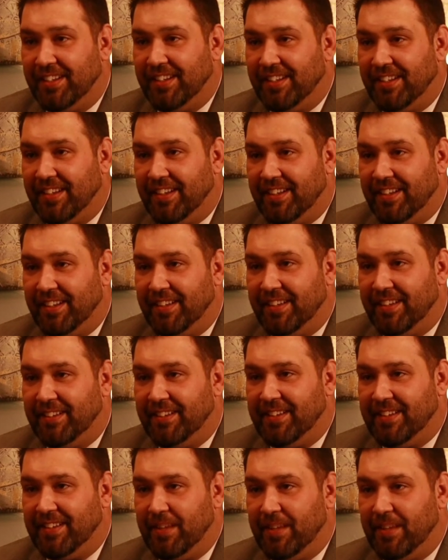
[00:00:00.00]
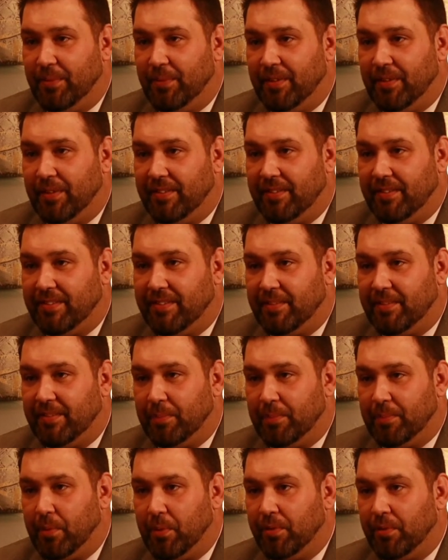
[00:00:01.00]
Uh, it, it so
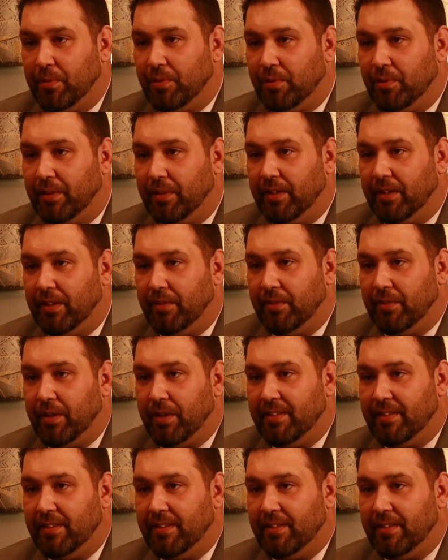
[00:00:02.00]
brokers only could run a